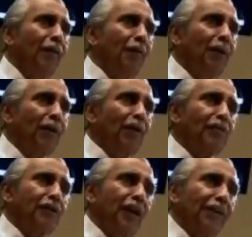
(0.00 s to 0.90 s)

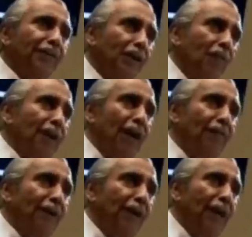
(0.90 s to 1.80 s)
because I don't
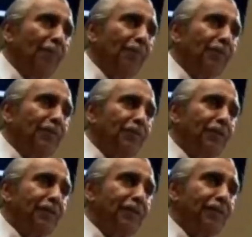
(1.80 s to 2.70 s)
have the
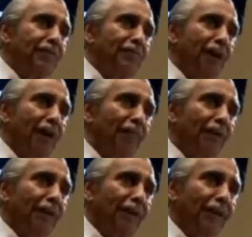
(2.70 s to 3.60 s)
opportunity to have
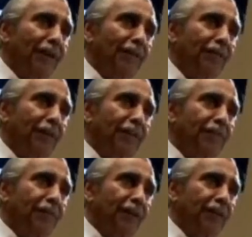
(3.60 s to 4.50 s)
a legal
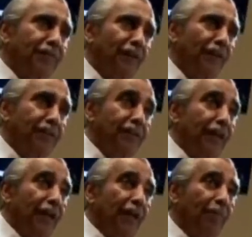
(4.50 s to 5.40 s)
defense fund
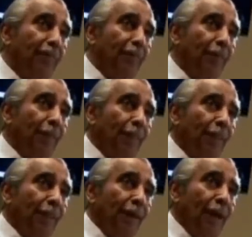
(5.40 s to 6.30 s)
set up.
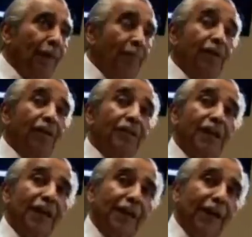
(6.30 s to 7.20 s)
And because
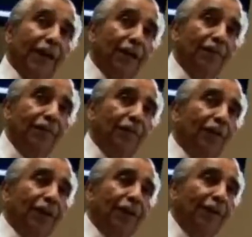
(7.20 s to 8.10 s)
I can't afford
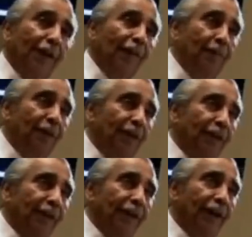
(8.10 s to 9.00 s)
another
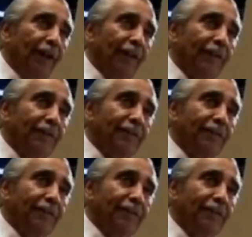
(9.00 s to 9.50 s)
million dollars.